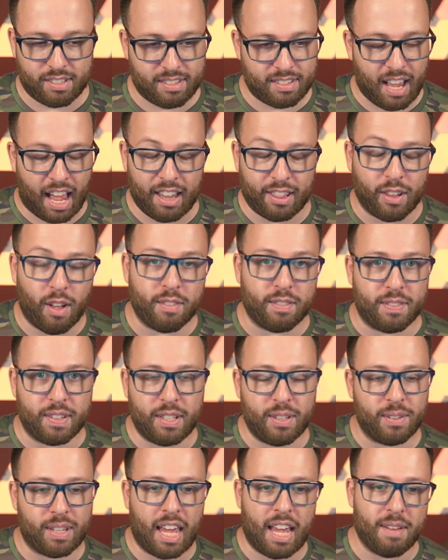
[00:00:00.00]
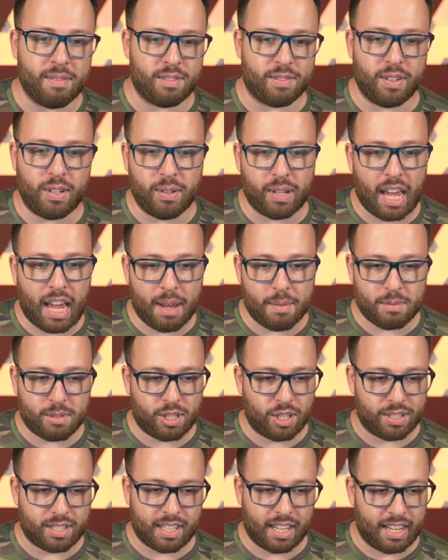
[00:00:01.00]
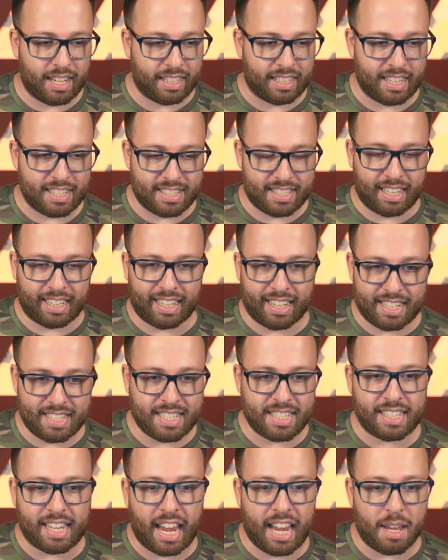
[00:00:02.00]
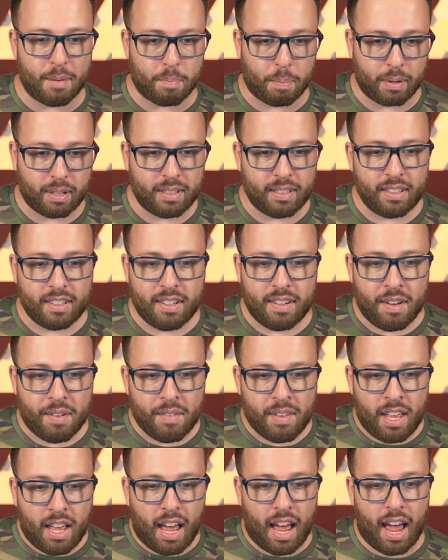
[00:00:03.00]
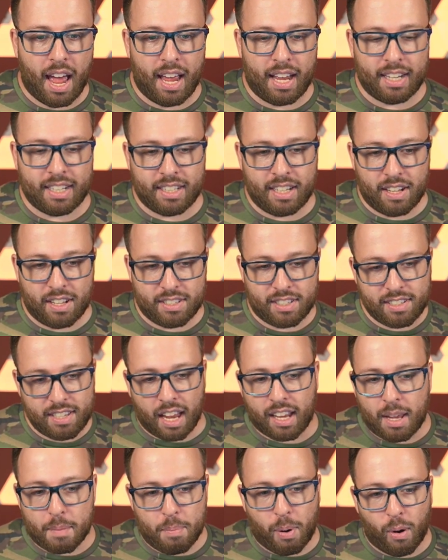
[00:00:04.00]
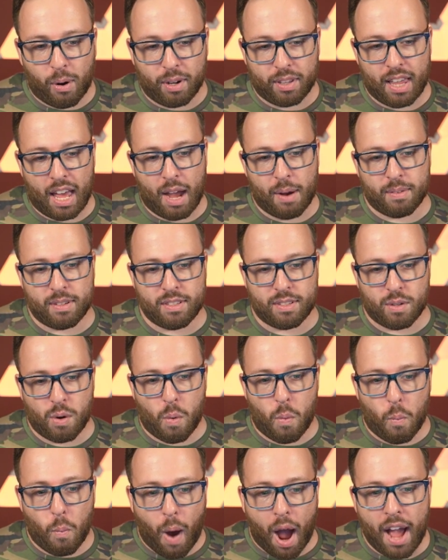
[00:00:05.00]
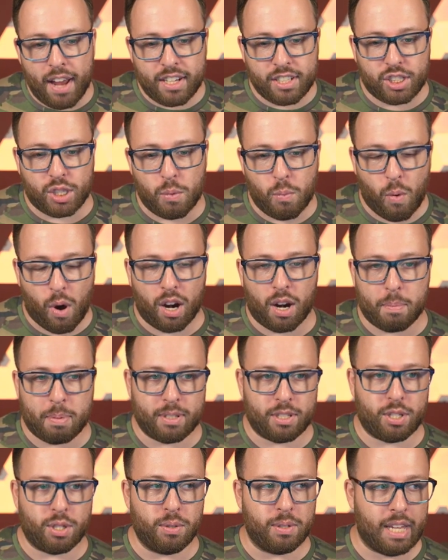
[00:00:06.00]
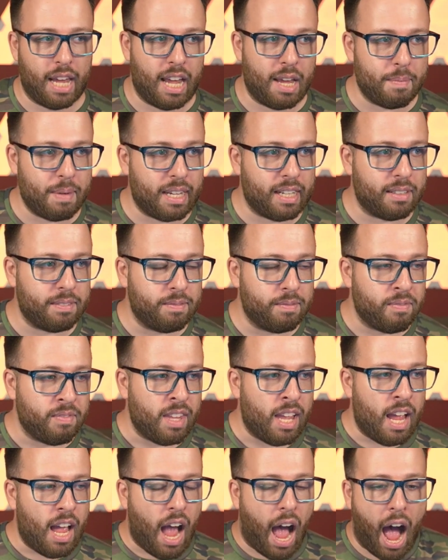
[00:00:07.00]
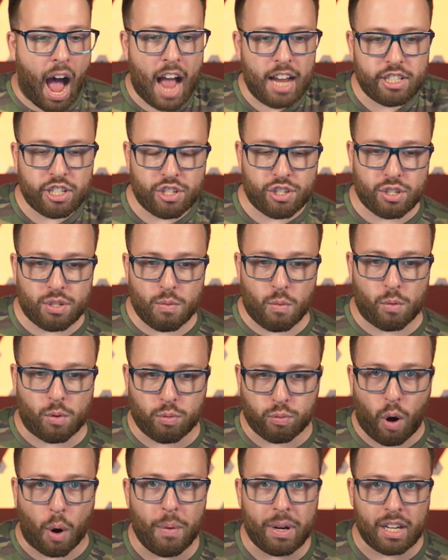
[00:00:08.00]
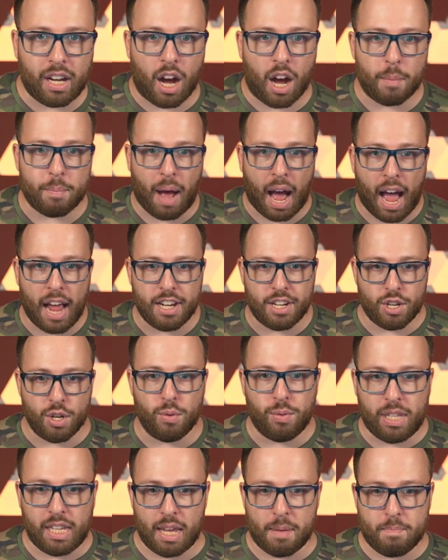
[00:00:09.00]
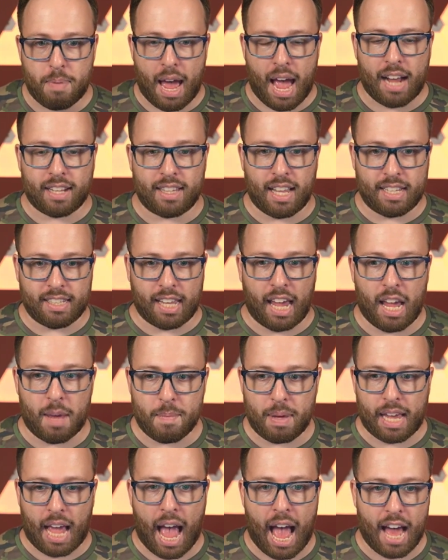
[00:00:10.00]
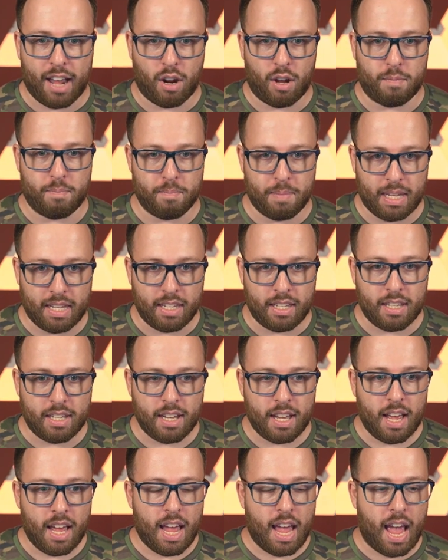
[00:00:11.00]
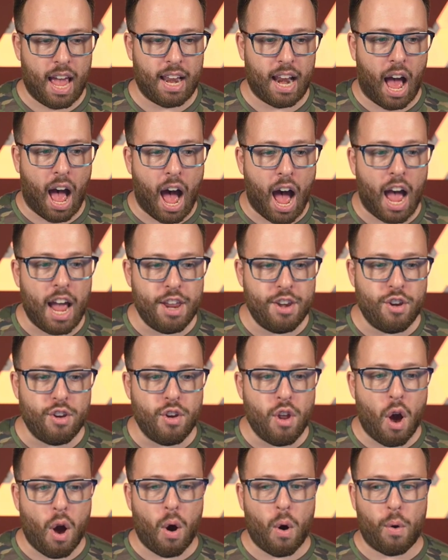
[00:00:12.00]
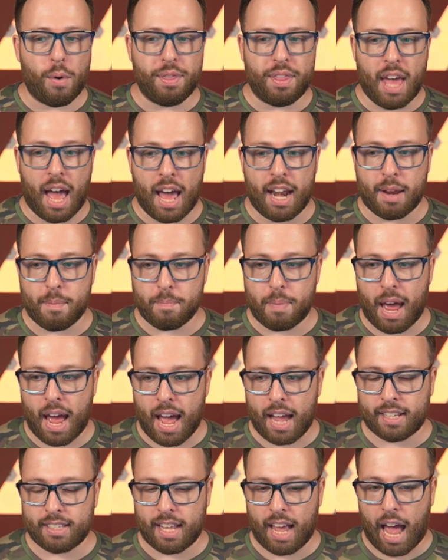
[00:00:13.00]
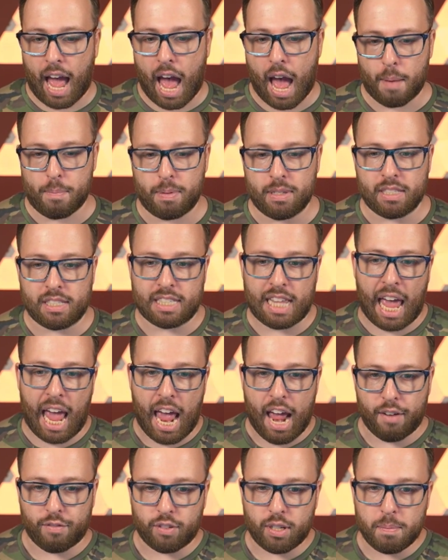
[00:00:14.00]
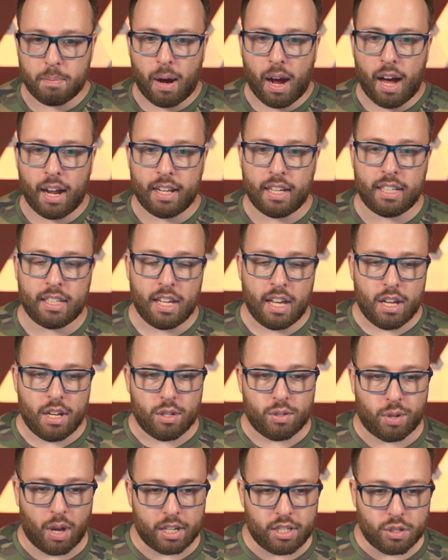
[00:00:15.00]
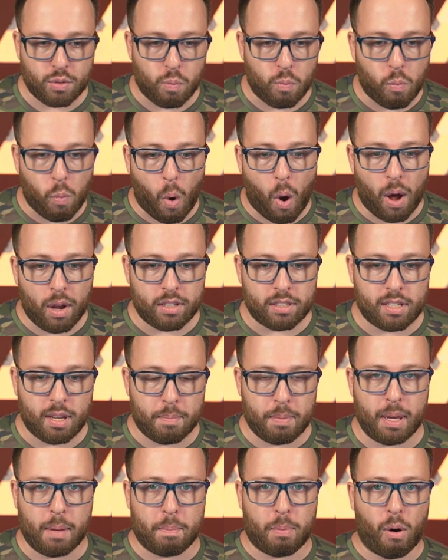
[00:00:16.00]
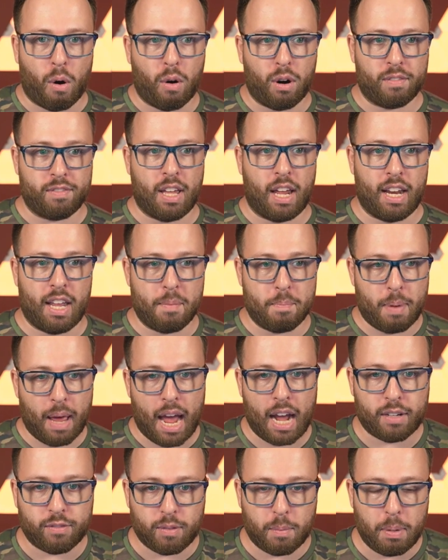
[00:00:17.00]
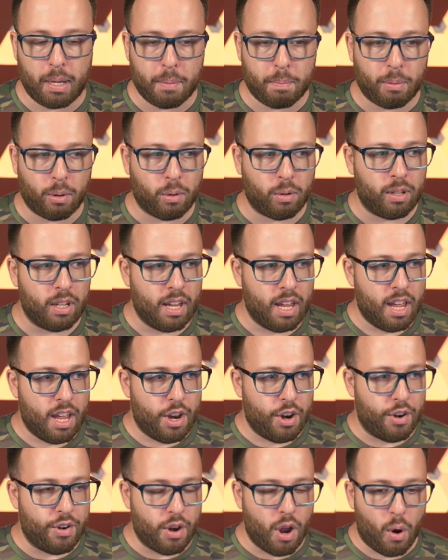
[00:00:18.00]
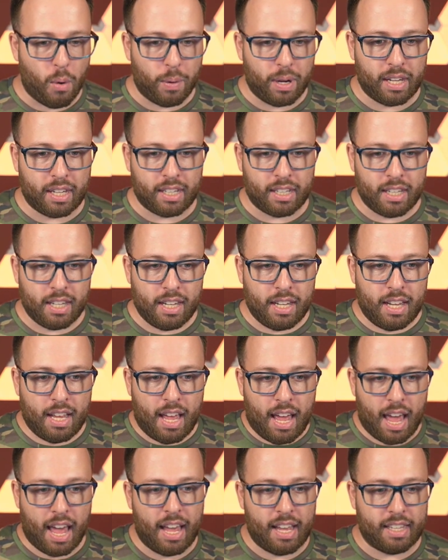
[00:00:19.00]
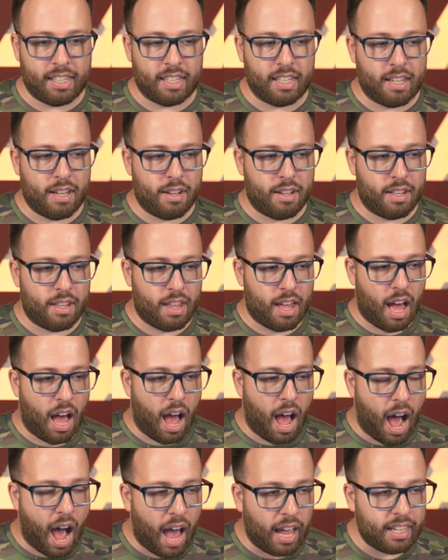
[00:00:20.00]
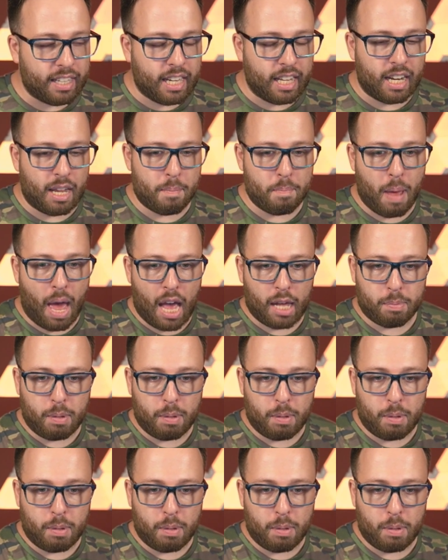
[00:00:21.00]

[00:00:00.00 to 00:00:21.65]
loved video games. Video games just like is like an escape. And second part of that was, why did you want to pursue gaming? I just, growing up, I knew the impact that gaming had on me. And I know that impact happens to everybody. So I just want to be a part of that impact for people. Knowing, hey, I can impact